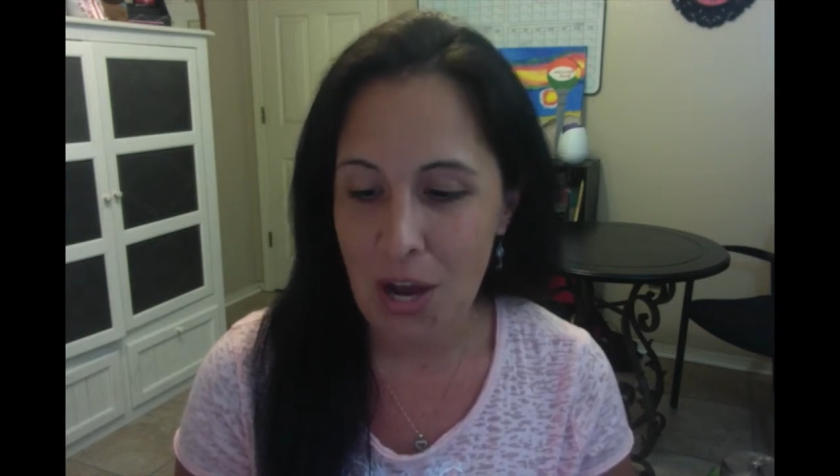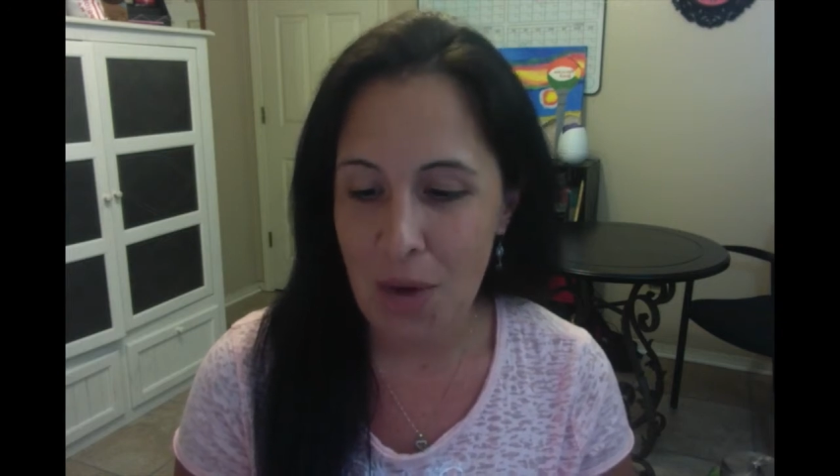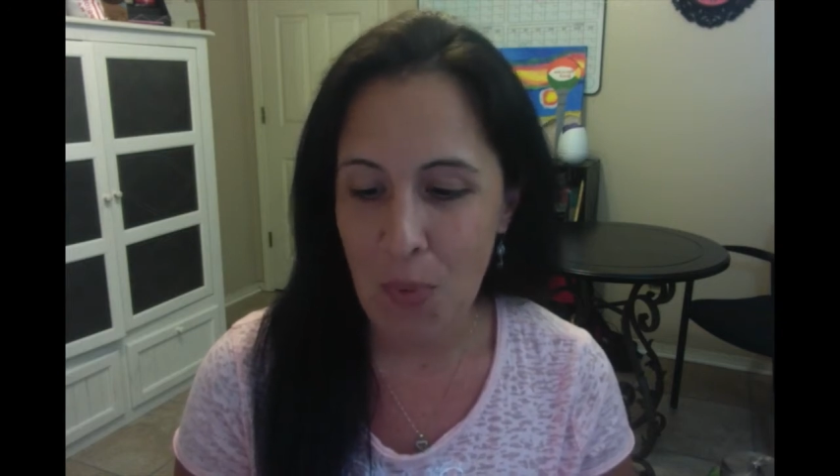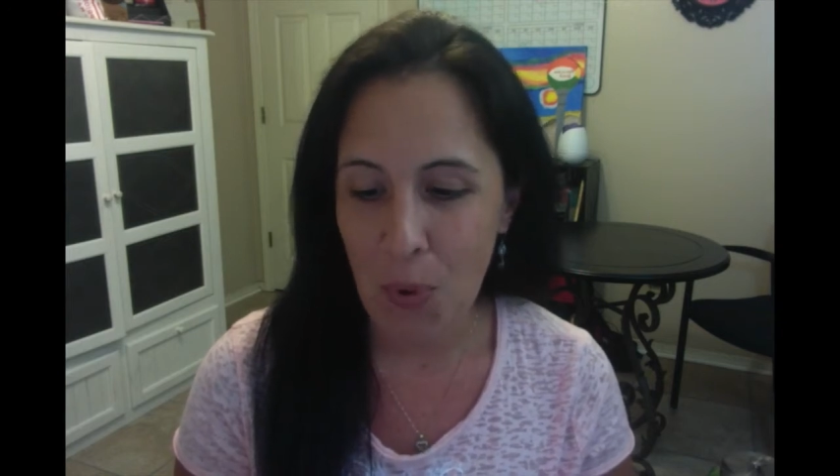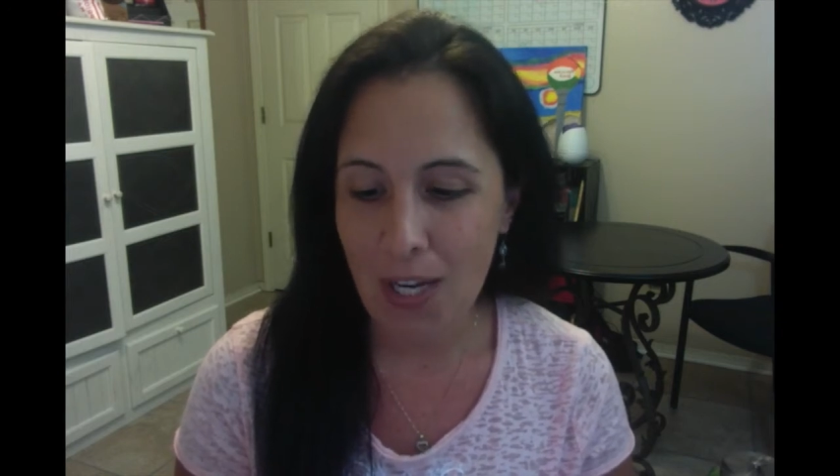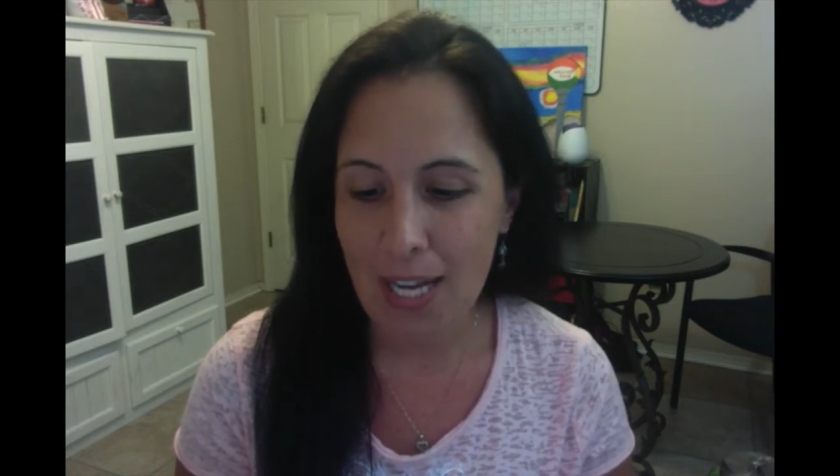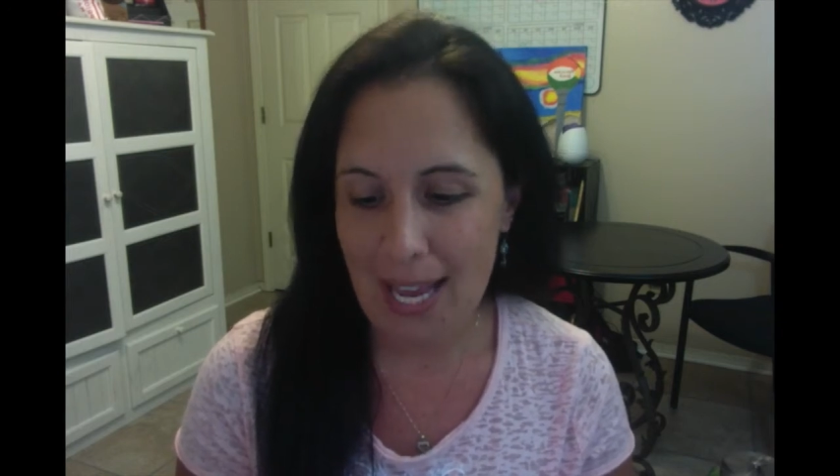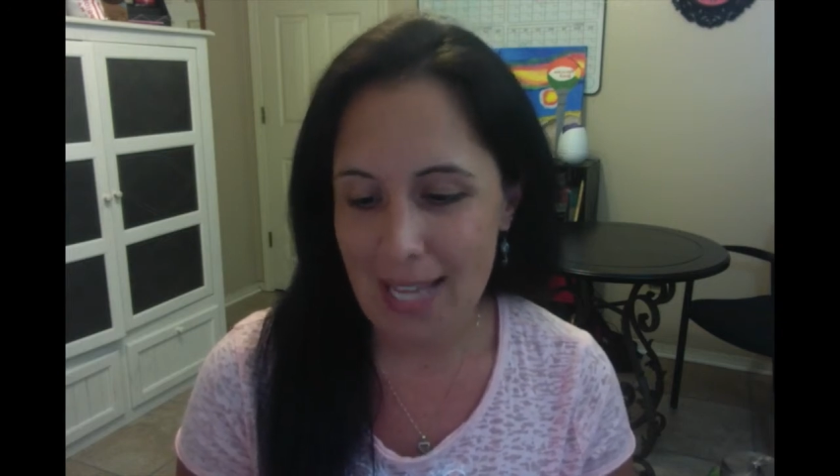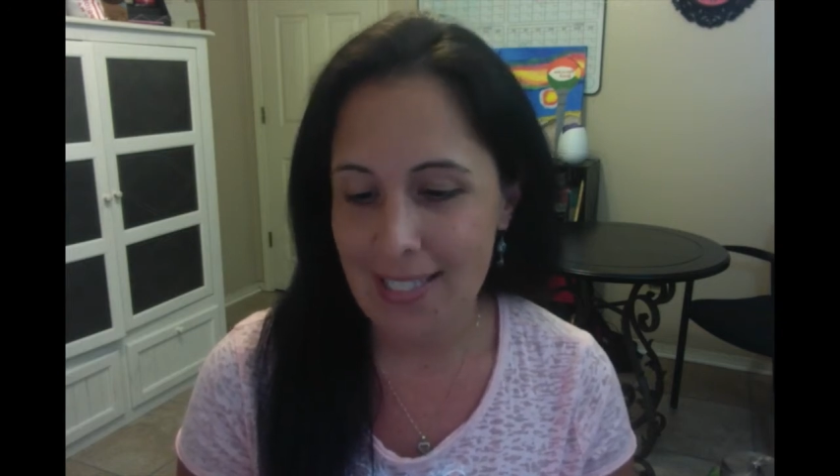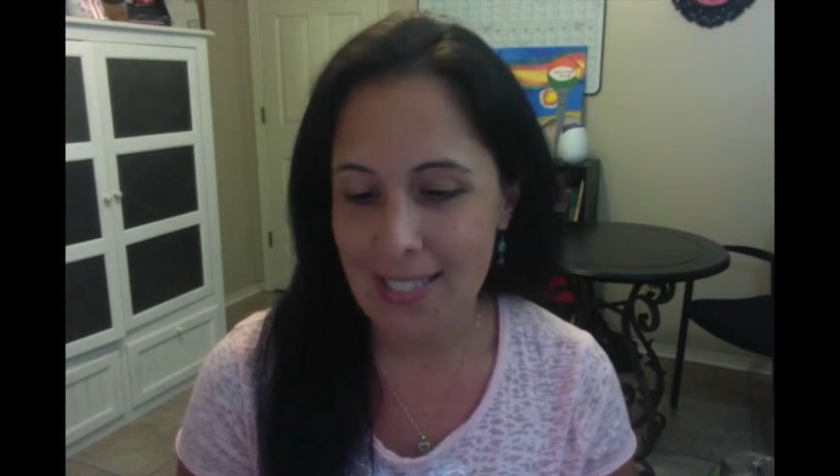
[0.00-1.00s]
more
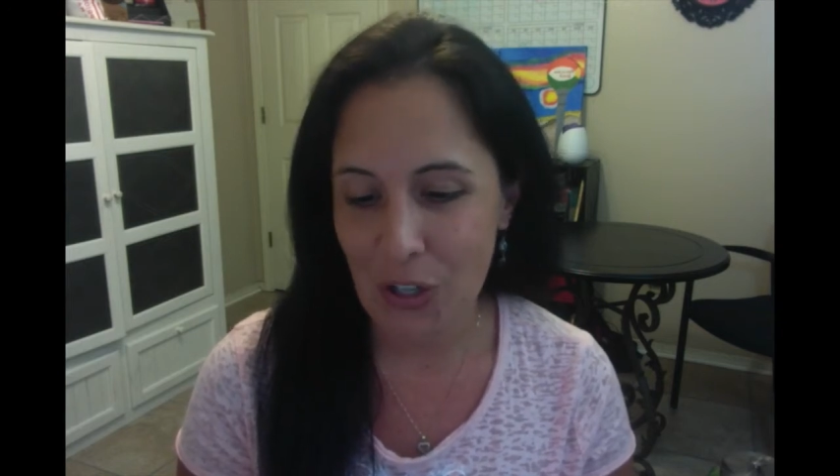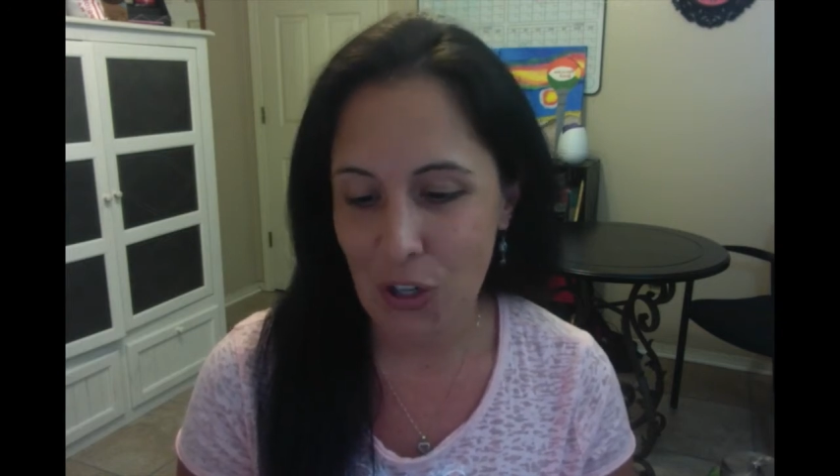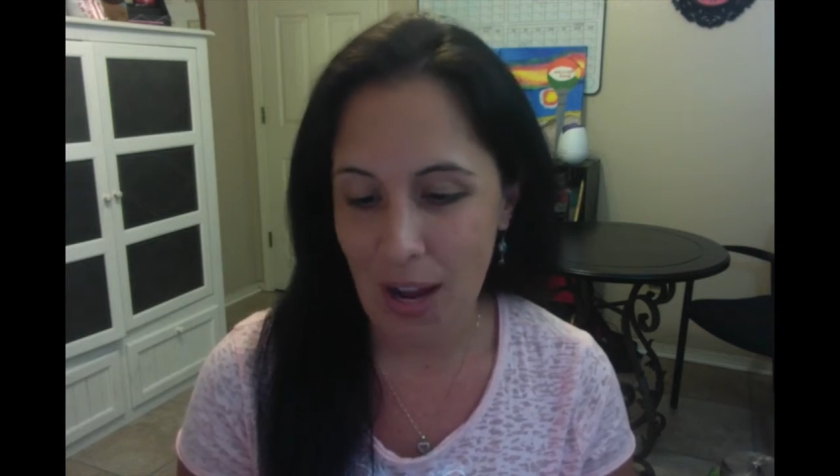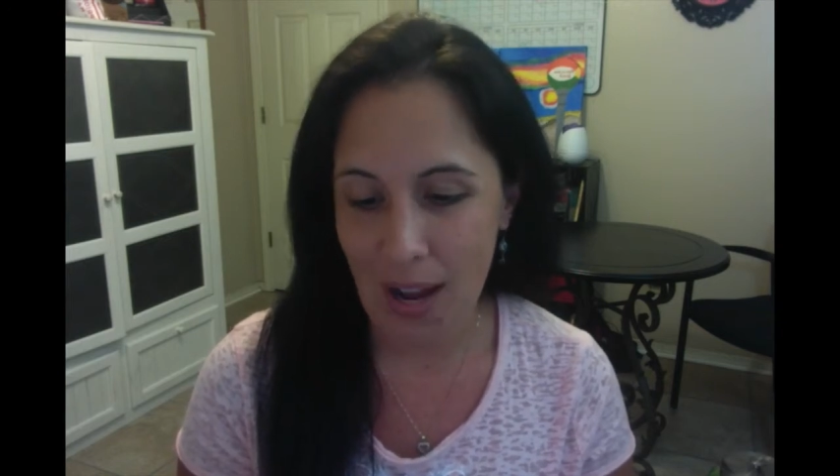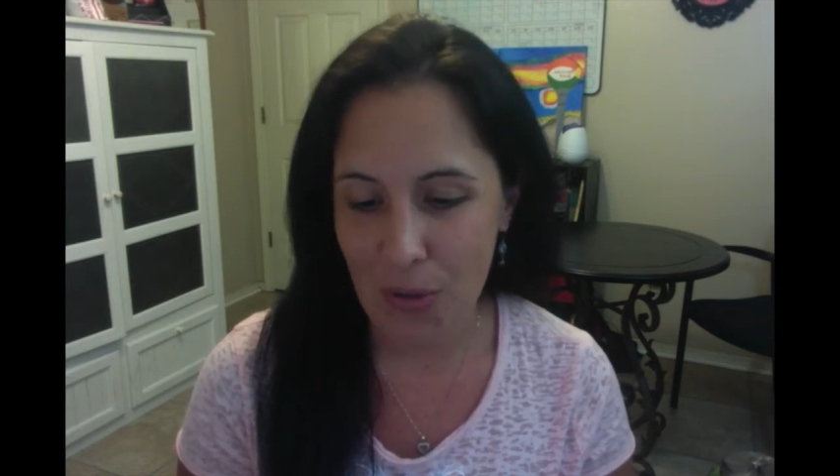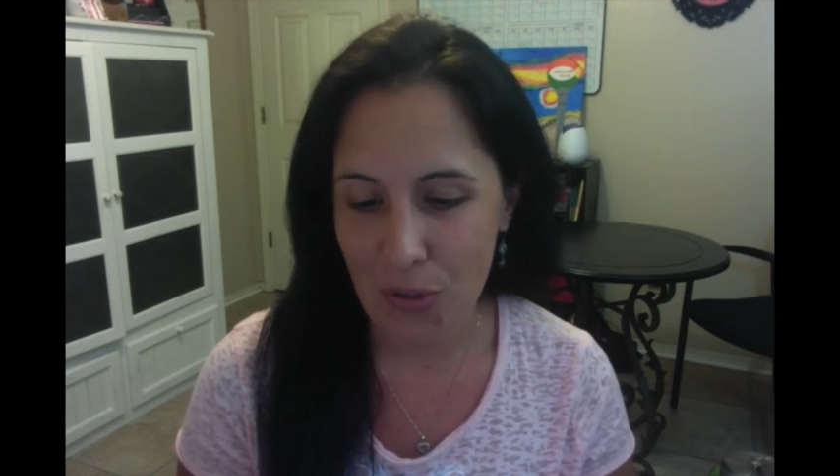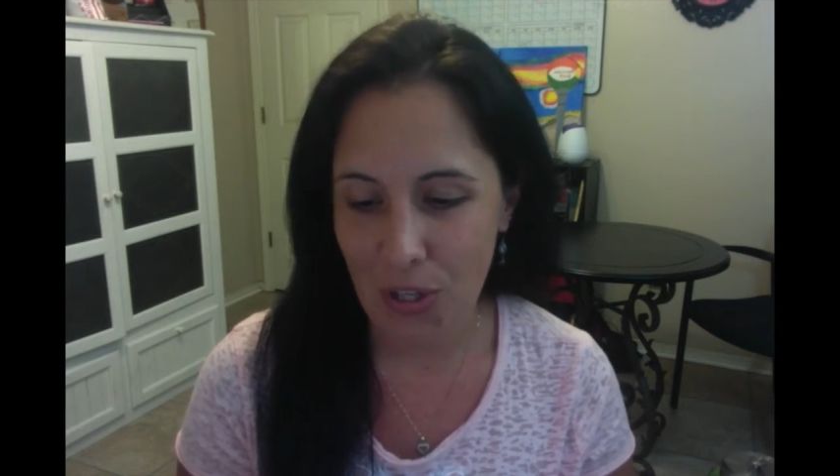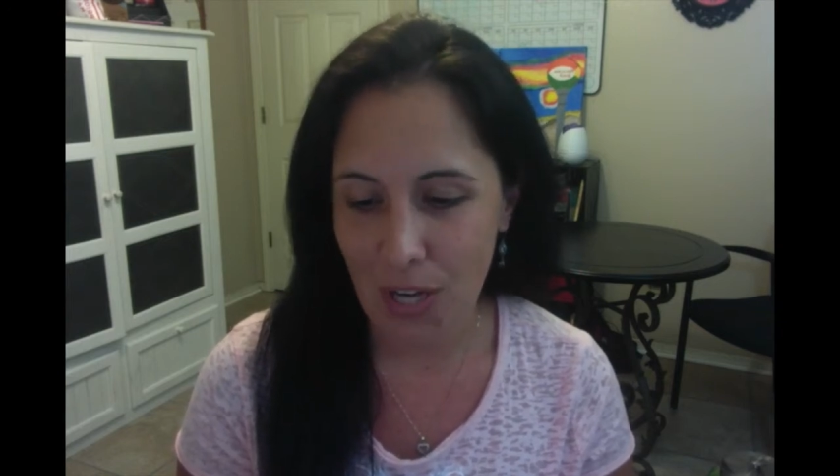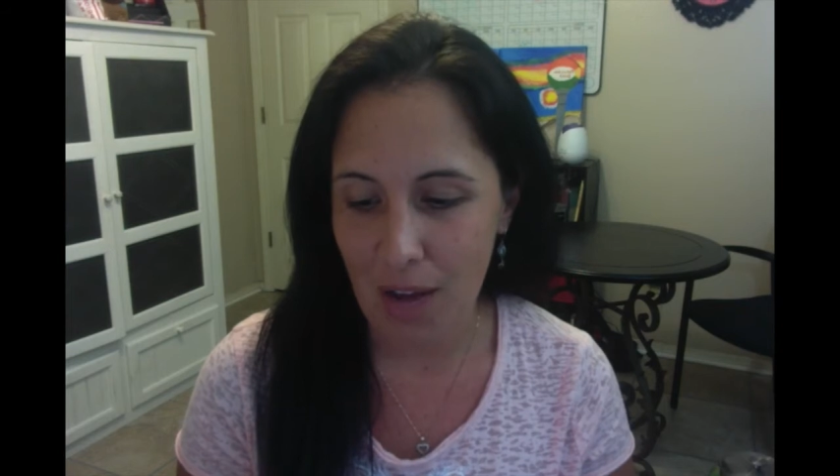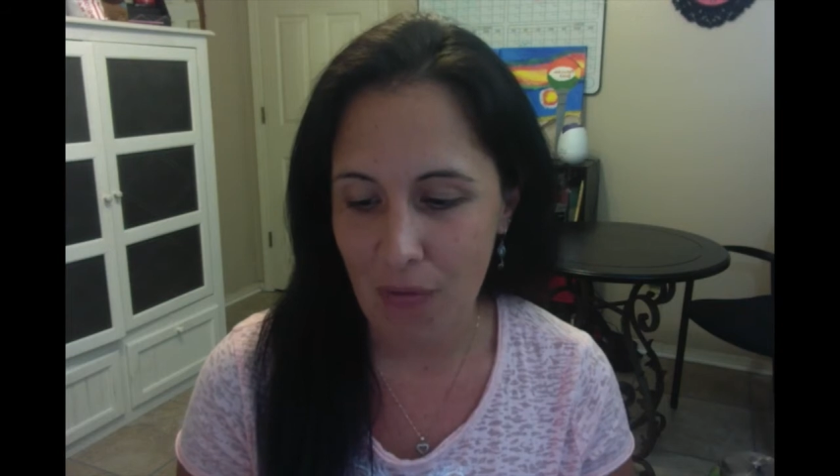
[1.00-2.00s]
guests than her house
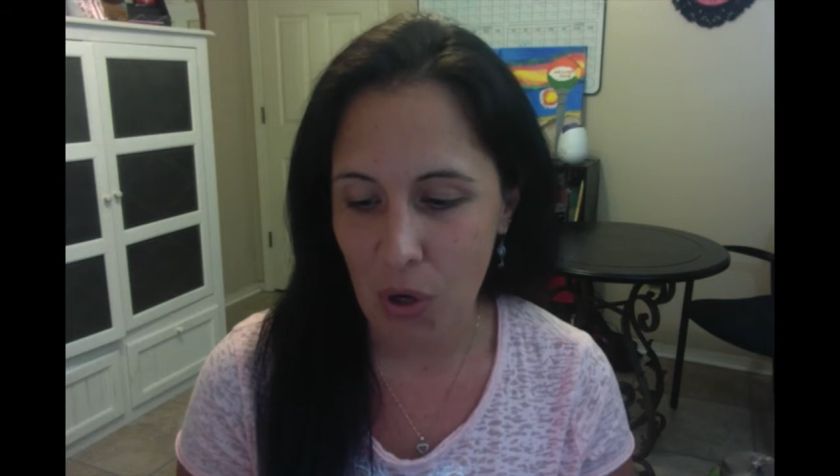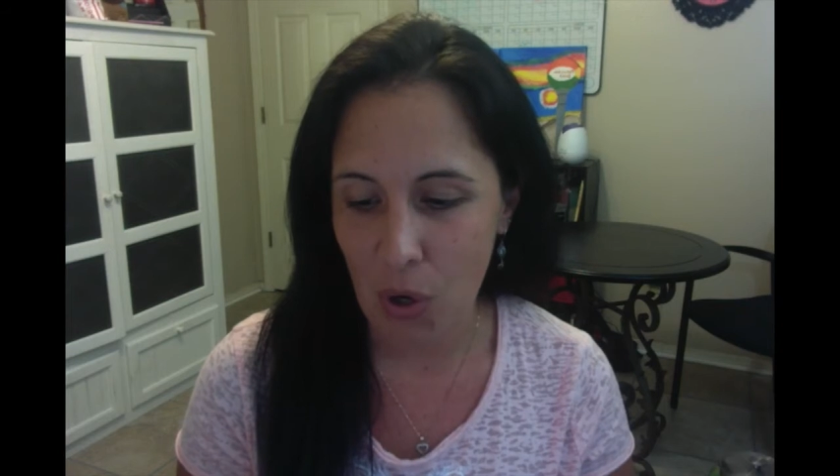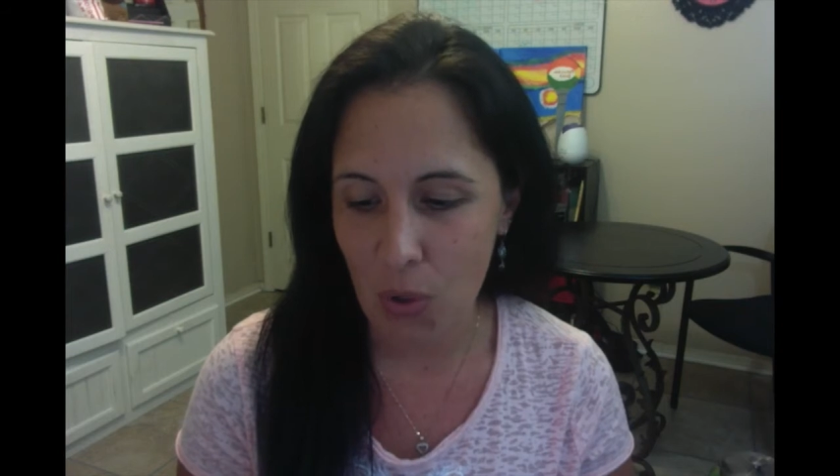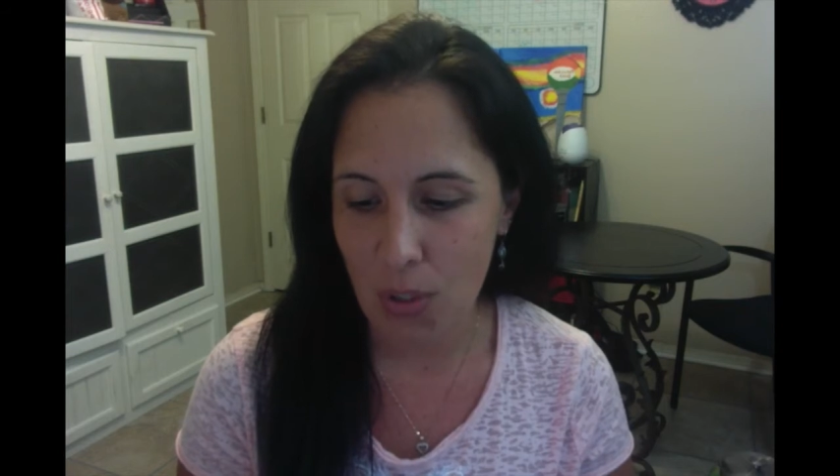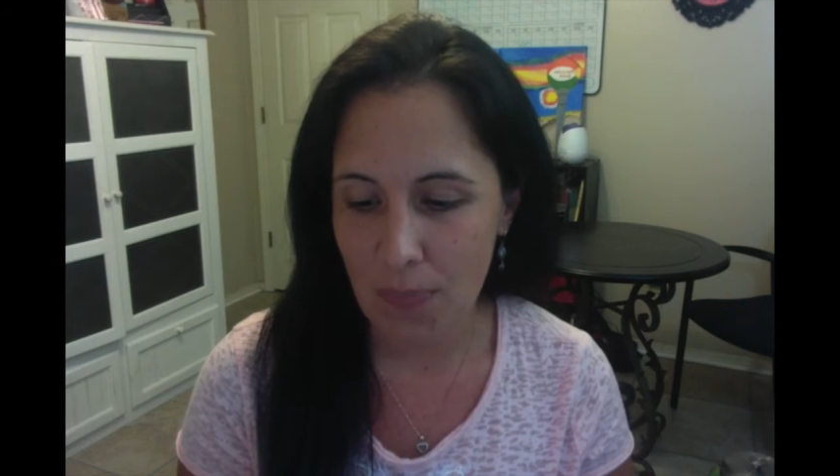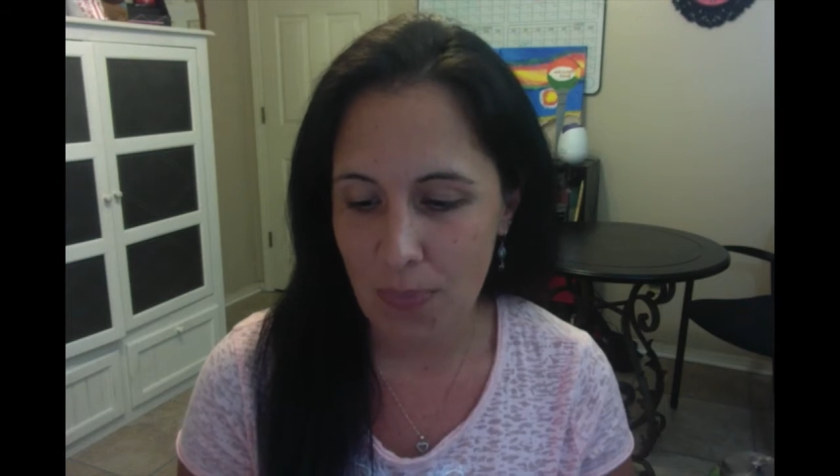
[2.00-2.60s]
could ever hold.